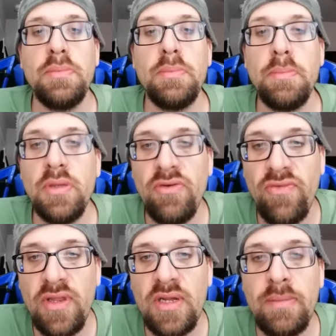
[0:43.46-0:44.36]
put your
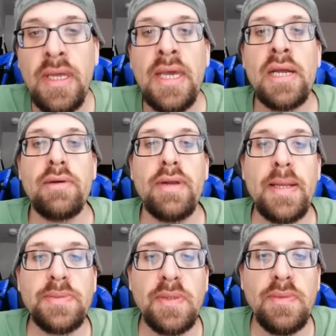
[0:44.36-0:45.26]
feet up,
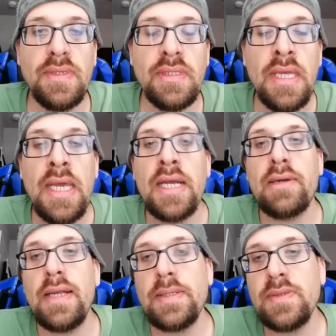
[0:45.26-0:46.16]
grab some meat, eat,
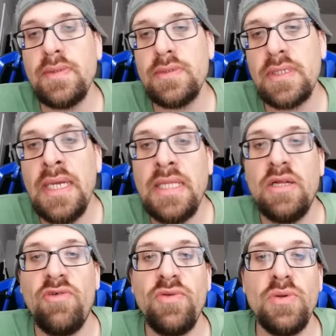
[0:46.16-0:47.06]
grab some drink.
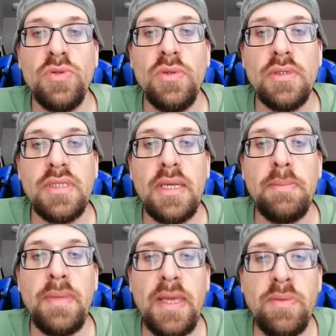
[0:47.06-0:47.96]
Now, if you don't do anything like that,
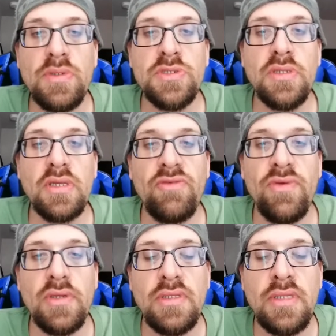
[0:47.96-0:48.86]
maybe you want to chill like a
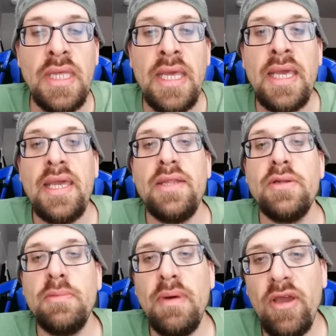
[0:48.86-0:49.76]
villain and
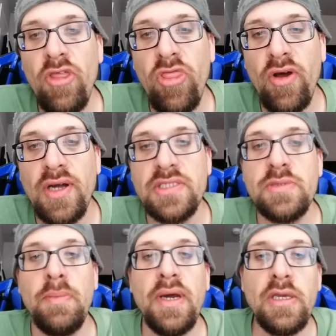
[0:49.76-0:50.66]
hear my thoughts,
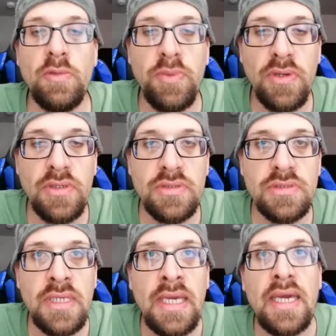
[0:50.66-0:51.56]
my
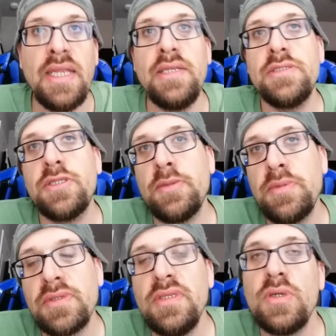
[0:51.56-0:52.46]
opinions on the
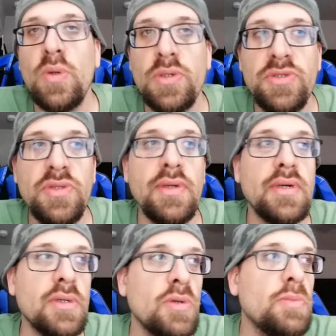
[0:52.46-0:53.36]
subject, and of course the
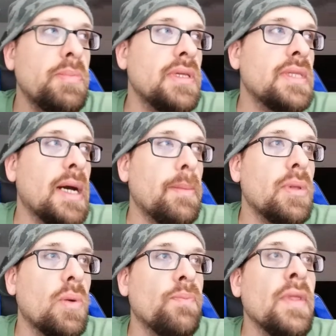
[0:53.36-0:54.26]
article will be down
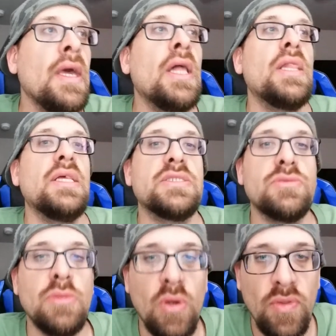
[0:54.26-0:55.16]
below. Let's
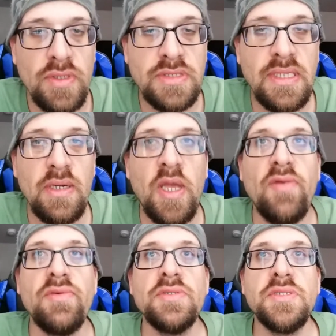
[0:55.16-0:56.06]
roll this. Now,
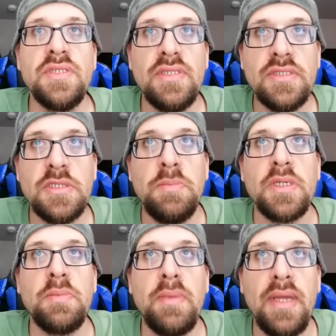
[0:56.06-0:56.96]
ever since
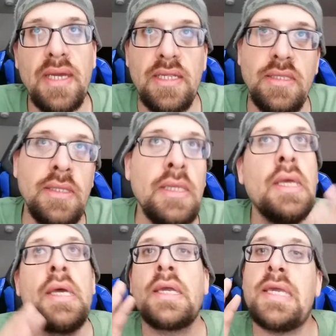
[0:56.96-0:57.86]
McMahon
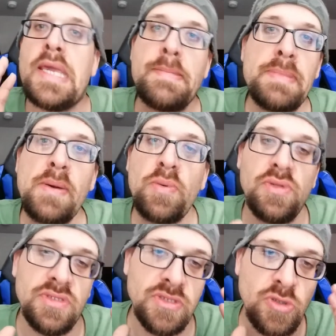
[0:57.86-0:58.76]
came up with
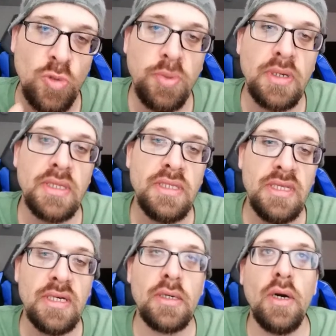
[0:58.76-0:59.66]
the stupid
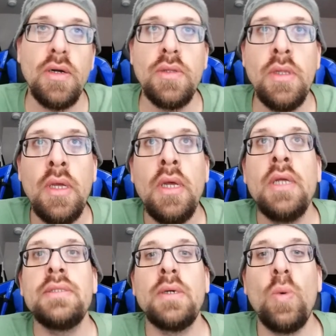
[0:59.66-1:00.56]
idea called
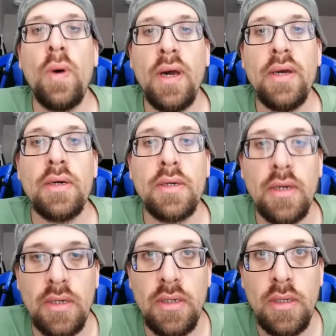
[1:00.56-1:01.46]
the wild
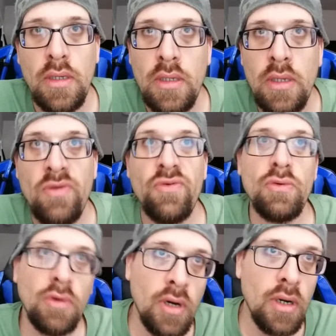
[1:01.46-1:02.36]
card for
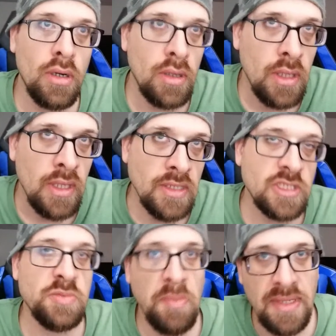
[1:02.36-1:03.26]
Raw,
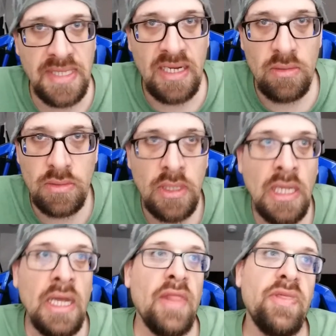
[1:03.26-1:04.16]
SmackDown,
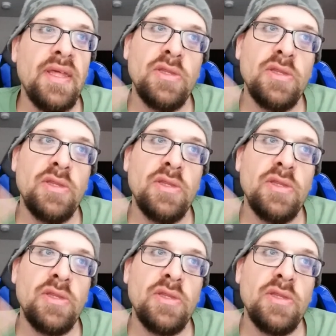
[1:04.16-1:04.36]
I think